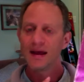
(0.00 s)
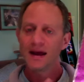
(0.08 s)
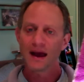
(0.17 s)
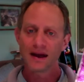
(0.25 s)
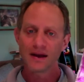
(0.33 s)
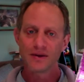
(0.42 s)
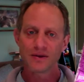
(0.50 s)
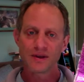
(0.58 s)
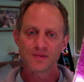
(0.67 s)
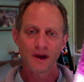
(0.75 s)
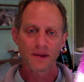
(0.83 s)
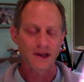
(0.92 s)
I do this
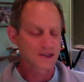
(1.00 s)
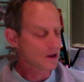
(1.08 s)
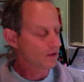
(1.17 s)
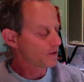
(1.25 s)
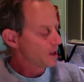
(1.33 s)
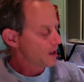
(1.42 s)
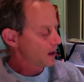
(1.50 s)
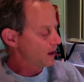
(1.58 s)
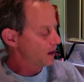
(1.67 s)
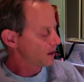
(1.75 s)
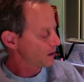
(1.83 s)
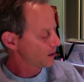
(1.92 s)
by myself.
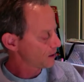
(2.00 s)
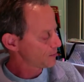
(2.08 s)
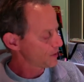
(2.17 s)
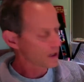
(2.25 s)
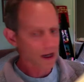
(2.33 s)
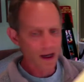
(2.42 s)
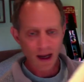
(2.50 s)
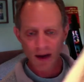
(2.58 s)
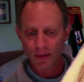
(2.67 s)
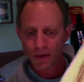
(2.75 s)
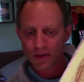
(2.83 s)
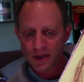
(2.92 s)
Uh, but I, I
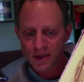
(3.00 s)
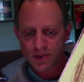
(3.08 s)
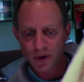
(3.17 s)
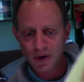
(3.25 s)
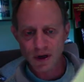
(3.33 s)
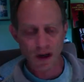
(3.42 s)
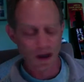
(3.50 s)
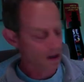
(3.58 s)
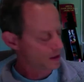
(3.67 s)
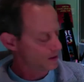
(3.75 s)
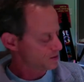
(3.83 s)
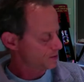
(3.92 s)
wrote this book. Uh,
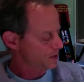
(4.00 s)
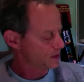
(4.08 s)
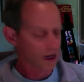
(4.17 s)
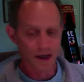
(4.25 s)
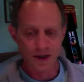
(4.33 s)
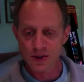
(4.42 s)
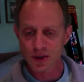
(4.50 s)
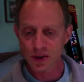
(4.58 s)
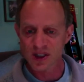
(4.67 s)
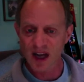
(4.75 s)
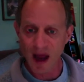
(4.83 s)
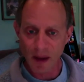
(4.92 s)
it was about
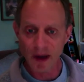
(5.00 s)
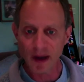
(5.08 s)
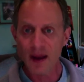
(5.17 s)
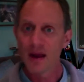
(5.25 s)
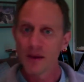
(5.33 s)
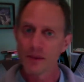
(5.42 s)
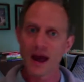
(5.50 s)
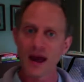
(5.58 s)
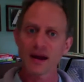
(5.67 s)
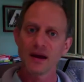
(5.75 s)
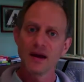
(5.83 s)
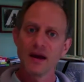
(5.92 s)
dinosaurs coming
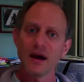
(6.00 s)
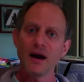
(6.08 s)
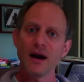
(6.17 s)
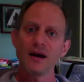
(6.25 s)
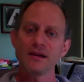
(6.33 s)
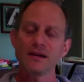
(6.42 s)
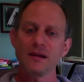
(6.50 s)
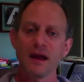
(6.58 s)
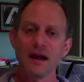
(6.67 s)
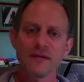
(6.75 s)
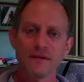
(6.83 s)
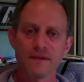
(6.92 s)
back uh, to
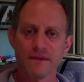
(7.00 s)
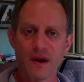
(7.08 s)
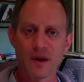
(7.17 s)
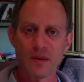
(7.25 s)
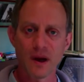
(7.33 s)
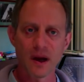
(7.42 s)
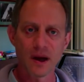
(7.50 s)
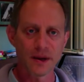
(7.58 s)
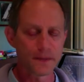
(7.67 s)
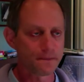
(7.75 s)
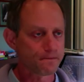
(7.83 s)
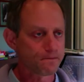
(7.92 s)
life from...
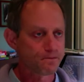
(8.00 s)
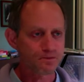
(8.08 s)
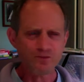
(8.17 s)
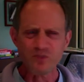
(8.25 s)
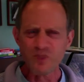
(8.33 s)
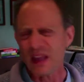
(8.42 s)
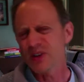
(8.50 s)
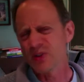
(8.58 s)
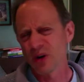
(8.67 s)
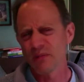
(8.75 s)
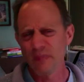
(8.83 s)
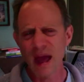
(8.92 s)
Um,
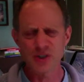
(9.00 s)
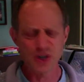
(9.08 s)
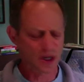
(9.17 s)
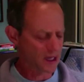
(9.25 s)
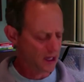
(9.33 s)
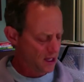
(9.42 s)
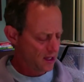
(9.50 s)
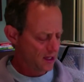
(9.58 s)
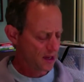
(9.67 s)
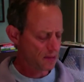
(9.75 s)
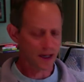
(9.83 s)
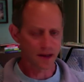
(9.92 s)
sort of magically
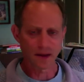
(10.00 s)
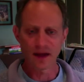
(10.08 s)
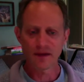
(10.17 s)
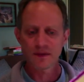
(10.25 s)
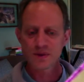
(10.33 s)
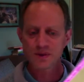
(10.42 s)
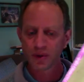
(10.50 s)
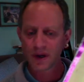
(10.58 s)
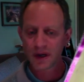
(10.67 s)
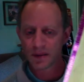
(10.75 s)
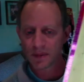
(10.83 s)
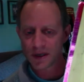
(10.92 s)
came back to life. It was put
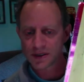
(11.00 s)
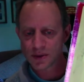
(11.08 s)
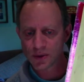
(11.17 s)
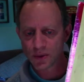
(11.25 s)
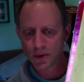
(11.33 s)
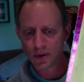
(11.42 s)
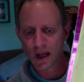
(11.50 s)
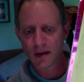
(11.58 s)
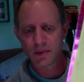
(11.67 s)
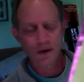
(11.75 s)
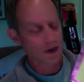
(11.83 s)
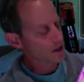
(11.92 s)
in my school
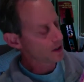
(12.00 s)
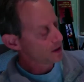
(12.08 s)
library.